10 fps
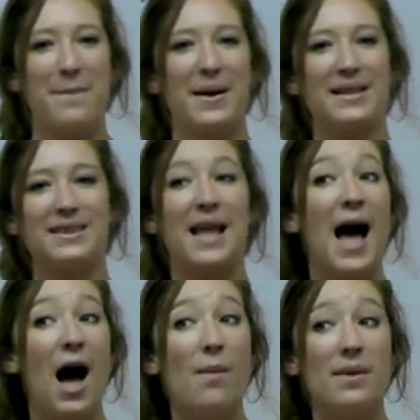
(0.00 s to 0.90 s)
Pat
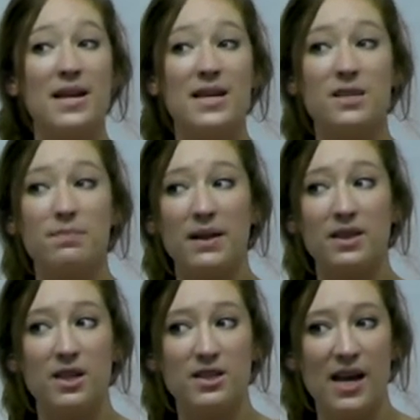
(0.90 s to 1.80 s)
how many did
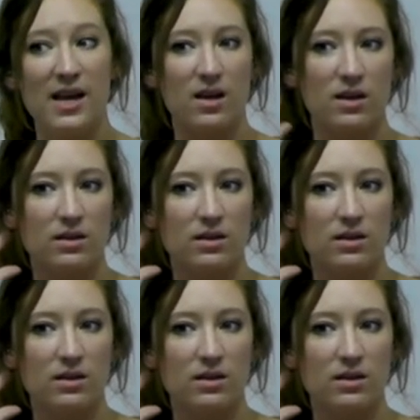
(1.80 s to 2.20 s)
Pater take?